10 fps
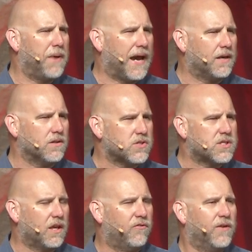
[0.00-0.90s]

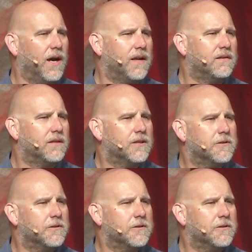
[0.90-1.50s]
battles they fought.